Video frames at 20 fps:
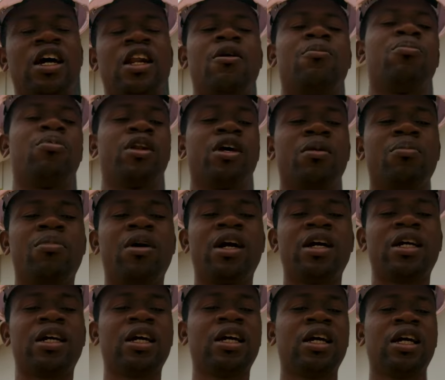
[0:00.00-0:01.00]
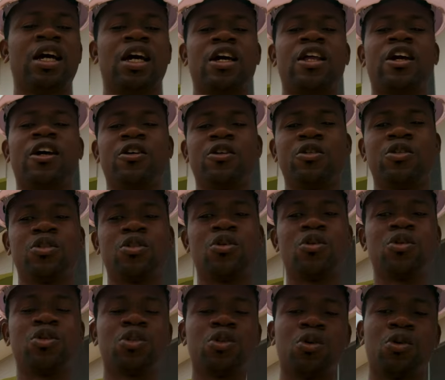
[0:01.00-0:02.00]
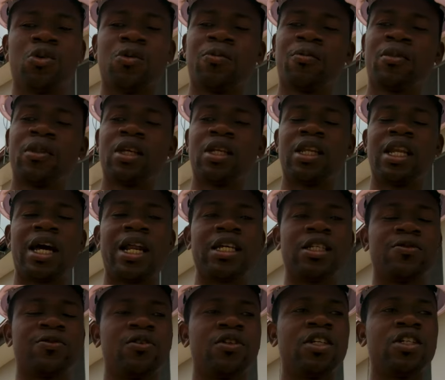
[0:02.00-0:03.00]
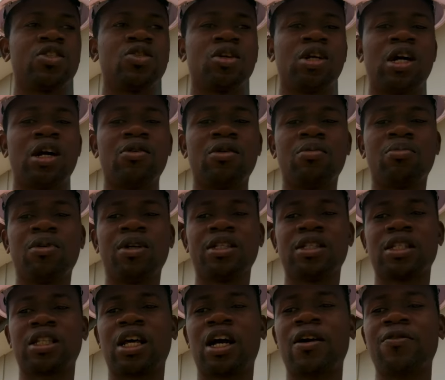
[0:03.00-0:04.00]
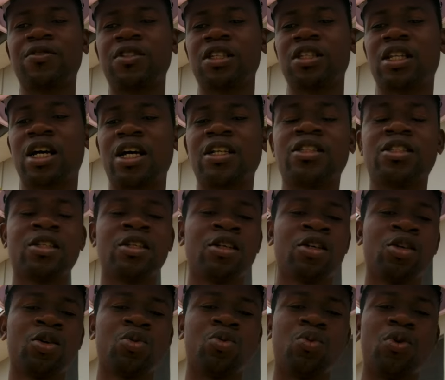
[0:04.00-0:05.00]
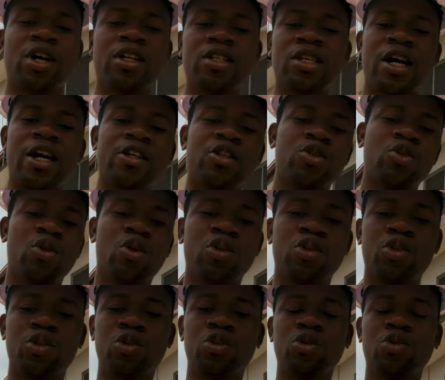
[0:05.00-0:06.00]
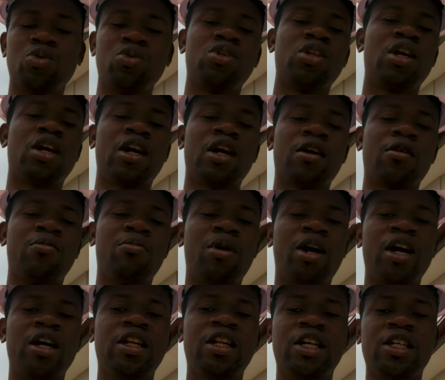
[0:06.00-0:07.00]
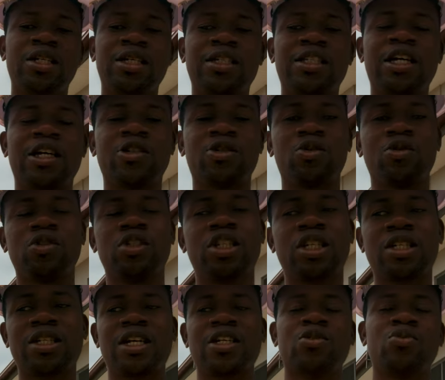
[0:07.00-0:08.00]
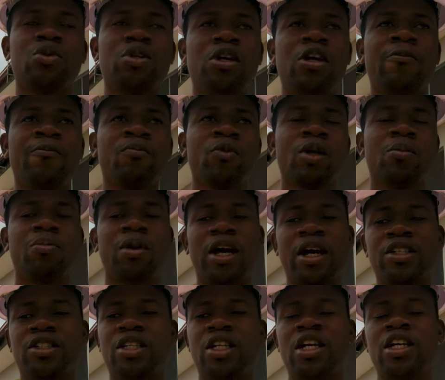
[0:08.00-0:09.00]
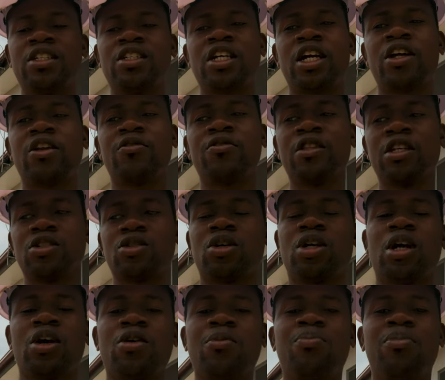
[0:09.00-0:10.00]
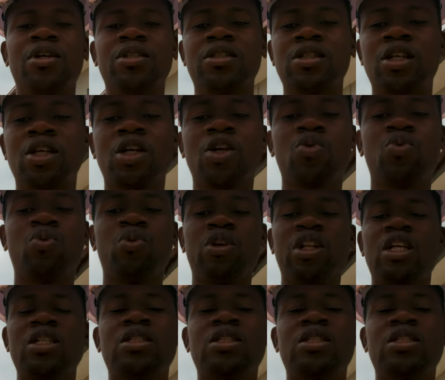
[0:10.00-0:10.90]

and then put it back and you're good to go so that is for the soakaway pit. Now after that, we're tied to also do the biodigester. So just as we plastered the inside of the soakaway pit, we